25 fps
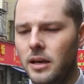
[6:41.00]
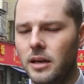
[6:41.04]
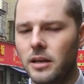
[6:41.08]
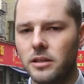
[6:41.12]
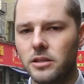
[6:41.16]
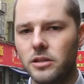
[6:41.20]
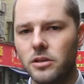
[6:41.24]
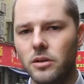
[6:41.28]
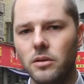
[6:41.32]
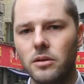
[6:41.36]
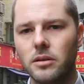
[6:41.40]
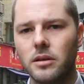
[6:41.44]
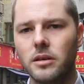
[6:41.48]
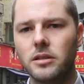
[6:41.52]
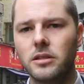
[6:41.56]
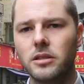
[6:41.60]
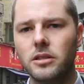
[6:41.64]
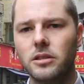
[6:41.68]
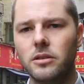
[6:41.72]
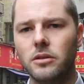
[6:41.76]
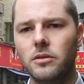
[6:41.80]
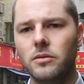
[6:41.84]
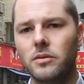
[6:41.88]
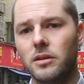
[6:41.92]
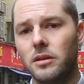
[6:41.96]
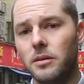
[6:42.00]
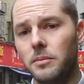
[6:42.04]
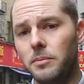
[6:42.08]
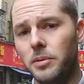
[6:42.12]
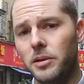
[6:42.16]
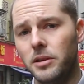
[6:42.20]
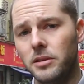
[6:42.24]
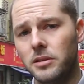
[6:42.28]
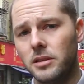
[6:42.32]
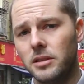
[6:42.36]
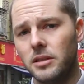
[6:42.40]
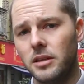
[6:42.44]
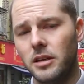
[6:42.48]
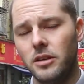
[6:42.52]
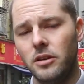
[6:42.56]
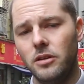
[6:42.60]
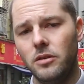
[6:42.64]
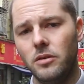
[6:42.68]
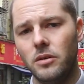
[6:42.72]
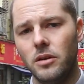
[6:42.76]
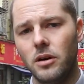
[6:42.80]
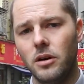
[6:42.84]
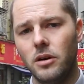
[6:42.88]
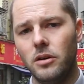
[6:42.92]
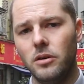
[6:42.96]
And it's all got to do with the person that
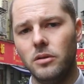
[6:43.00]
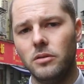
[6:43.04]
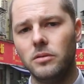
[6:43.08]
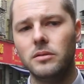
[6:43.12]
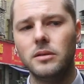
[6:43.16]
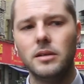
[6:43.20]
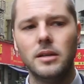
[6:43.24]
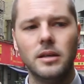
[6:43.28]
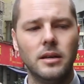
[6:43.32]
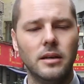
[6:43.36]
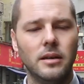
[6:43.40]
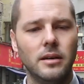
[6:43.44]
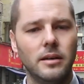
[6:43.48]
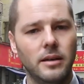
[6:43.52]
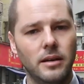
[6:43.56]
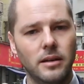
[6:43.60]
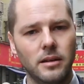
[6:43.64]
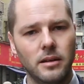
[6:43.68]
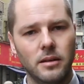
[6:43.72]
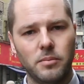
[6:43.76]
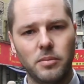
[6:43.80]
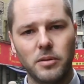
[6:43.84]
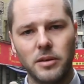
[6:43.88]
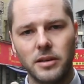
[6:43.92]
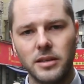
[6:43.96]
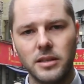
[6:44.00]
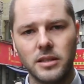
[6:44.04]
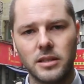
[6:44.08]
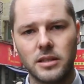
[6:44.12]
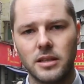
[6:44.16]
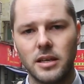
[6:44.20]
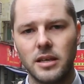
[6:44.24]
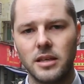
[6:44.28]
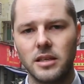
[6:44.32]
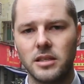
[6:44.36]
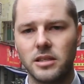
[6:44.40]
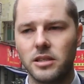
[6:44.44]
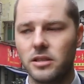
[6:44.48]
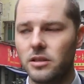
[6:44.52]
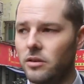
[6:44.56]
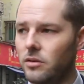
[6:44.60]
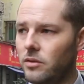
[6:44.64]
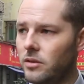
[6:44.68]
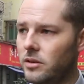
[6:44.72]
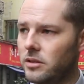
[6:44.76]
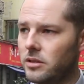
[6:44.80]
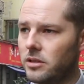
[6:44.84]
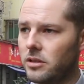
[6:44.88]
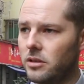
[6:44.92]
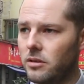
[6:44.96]
you know in the police station
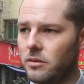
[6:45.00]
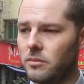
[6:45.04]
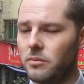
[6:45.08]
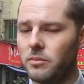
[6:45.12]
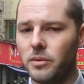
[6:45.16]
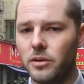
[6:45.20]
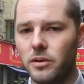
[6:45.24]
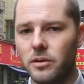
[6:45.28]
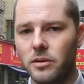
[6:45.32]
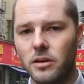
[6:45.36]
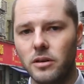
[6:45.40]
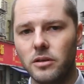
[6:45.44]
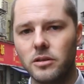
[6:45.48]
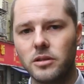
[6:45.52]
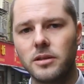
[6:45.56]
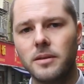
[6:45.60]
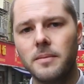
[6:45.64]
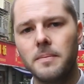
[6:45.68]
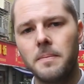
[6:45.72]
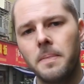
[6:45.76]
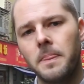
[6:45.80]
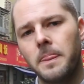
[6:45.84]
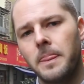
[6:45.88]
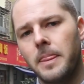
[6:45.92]
or in certain bureaus.